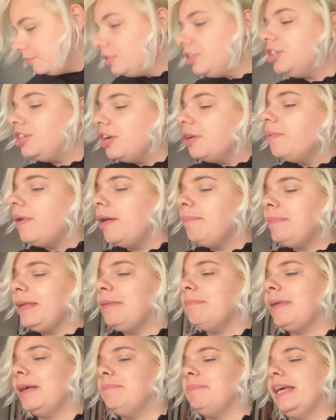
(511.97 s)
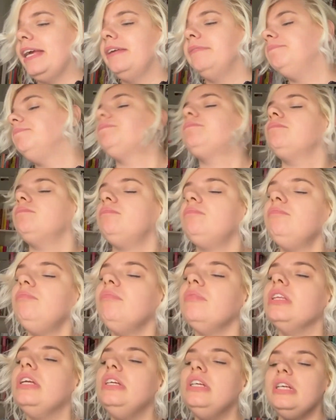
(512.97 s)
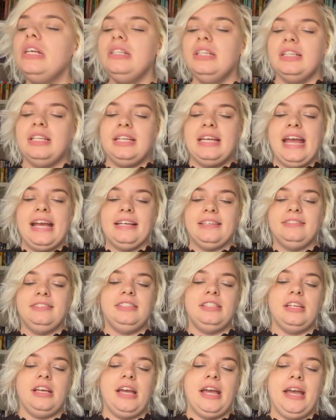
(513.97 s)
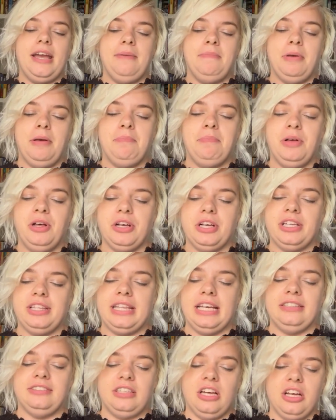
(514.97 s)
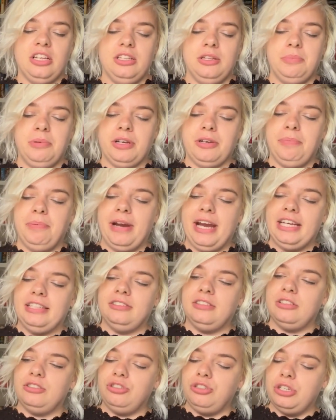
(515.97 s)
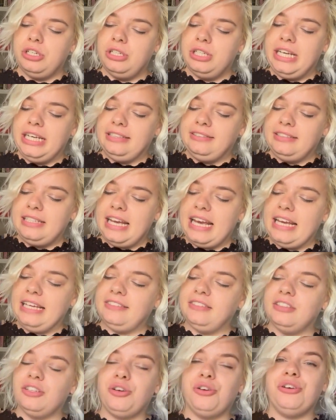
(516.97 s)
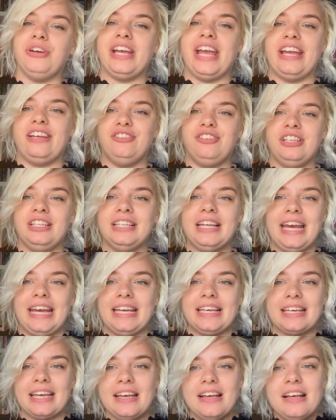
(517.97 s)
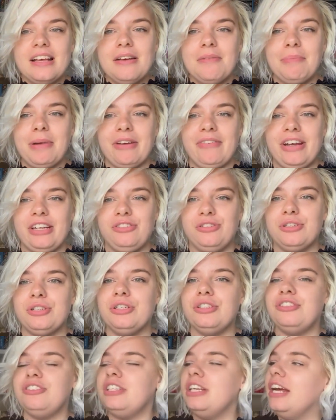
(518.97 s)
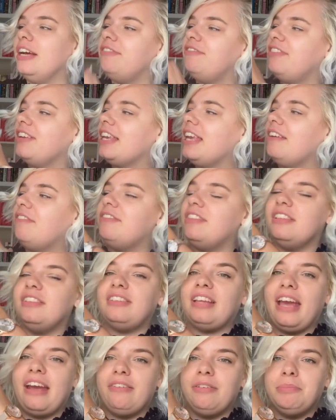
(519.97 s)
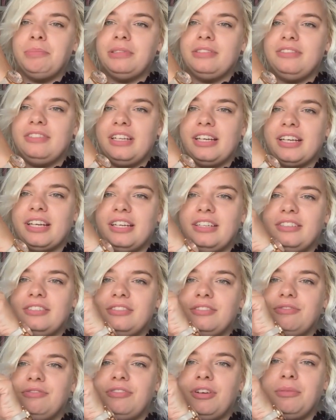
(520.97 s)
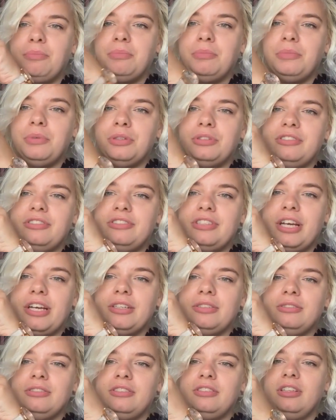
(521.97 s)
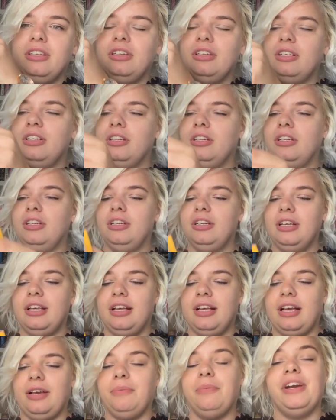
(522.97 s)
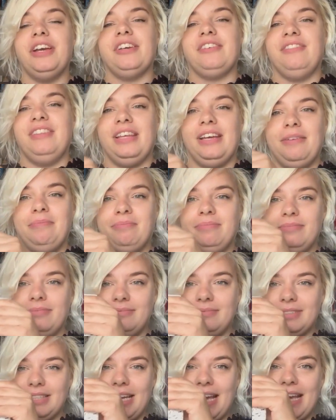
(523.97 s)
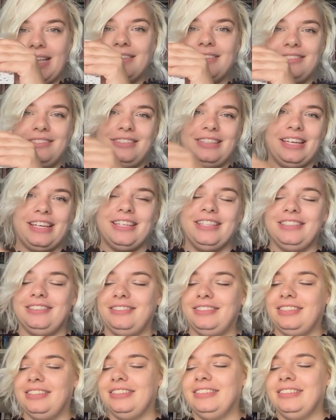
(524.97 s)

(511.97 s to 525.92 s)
You know what I mean by meh. The next book that's on the Booker Prize shortlist is Creation Lake by Rachel Cushner. Forgive the terrible stickers from Waterstones. I work for them. I hate these stickers.